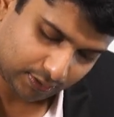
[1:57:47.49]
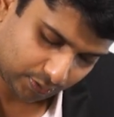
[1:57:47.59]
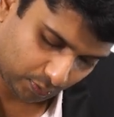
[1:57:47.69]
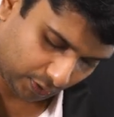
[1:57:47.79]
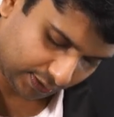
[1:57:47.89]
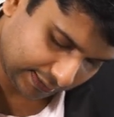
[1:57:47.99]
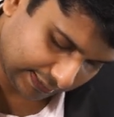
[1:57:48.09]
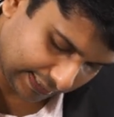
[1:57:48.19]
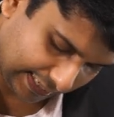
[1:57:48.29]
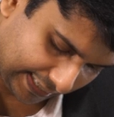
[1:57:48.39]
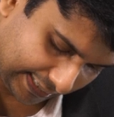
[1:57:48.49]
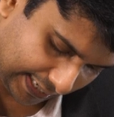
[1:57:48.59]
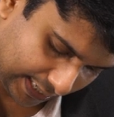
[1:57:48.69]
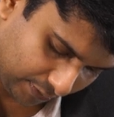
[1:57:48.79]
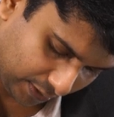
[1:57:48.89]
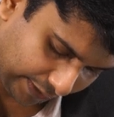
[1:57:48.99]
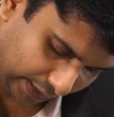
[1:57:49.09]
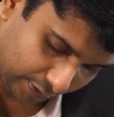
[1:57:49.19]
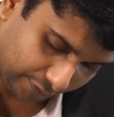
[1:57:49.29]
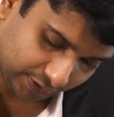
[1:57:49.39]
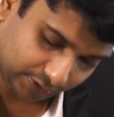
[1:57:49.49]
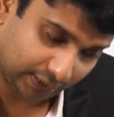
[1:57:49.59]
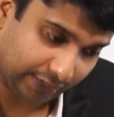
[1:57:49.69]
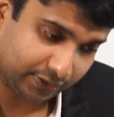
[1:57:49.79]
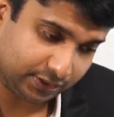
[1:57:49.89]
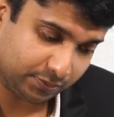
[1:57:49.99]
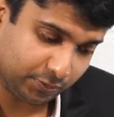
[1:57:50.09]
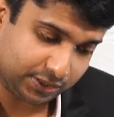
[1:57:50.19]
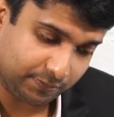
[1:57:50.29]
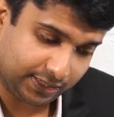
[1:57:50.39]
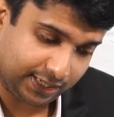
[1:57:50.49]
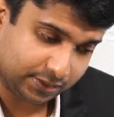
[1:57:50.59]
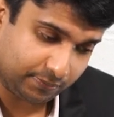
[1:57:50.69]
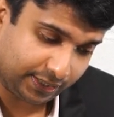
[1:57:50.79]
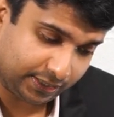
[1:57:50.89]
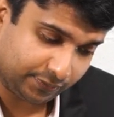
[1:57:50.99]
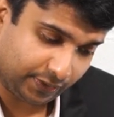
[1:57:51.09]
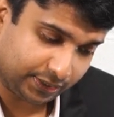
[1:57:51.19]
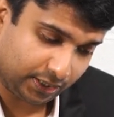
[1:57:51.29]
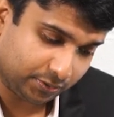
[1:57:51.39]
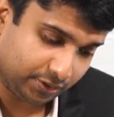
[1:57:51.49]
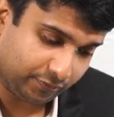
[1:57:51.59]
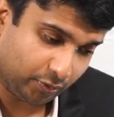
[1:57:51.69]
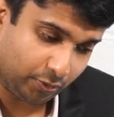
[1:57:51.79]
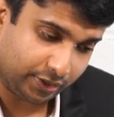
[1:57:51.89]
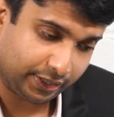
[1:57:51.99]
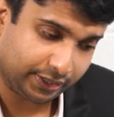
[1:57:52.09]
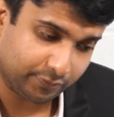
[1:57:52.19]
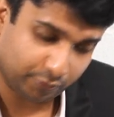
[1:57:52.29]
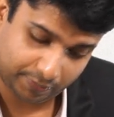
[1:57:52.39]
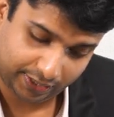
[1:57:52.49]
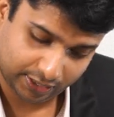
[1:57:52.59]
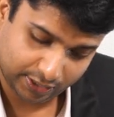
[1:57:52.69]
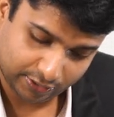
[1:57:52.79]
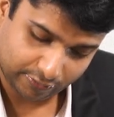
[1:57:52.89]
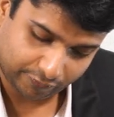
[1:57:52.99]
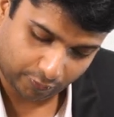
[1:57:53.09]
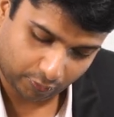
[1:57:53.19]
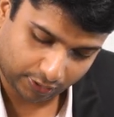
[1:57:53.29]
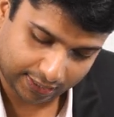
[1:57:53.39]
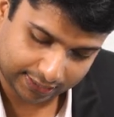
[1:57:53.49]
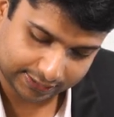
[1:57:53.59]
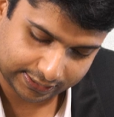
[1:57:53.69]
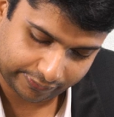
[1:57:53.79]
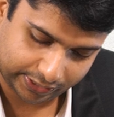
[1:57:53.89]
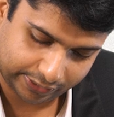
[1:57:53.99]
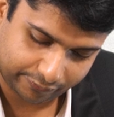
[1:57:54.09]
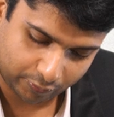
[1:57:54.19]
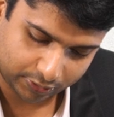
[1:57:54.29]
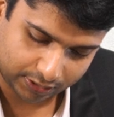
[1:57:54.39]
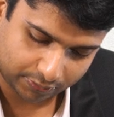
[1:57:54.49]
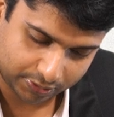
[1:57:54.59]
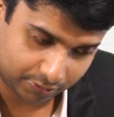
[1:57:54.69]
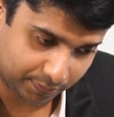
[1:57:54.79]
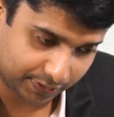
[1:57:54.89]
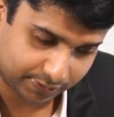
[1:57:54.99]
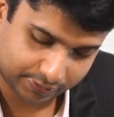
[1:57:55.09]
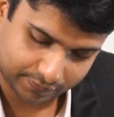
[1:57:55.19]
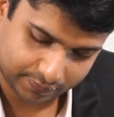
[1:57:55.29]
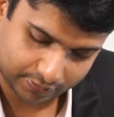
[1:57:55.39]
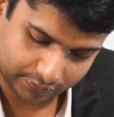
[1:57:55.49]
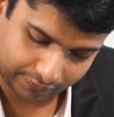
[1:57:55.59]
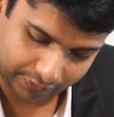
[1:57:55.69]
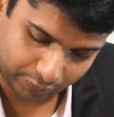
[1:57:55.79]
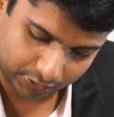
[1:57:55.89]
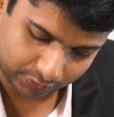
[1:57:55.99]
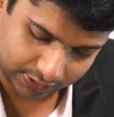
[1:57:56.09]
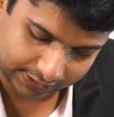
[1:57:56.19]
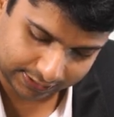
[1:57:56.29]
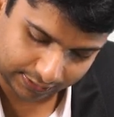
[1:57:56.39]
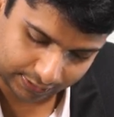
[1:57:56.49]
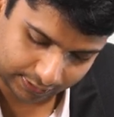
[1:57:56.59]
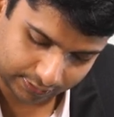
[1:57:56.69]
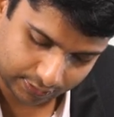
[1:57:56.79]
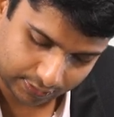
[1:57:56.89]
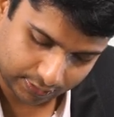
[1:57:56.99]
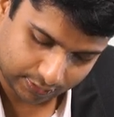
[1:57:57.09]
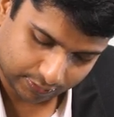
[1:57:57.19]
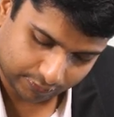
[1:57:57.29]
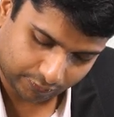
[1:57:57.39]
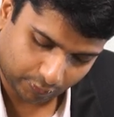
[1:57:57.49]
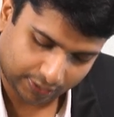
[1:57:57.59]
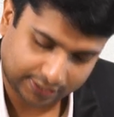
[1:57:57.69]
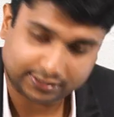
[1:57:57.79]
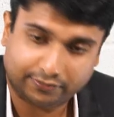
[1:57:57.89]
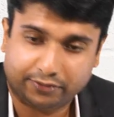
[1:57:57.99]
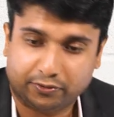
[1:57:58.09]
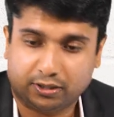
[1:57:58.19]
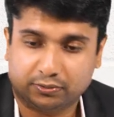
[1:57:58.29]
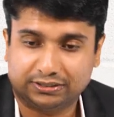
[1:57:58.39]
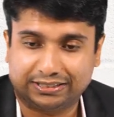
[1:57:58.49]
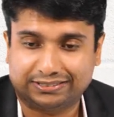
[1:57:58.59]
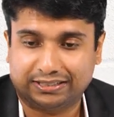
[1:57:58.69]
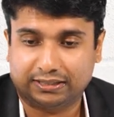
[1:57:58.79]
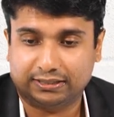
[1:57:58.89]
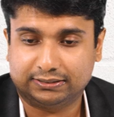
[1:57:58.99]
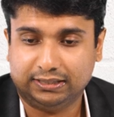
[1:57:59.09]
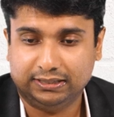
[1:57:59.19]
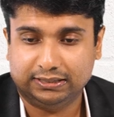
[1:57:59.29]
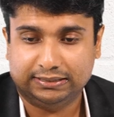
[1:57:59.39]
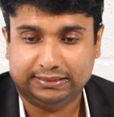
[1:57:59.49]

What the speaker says: So what is the net annual value of this after this municipal tax? Minus 5,400, it would be 4,74,000 rupees, 74,600. 4,74,600 is the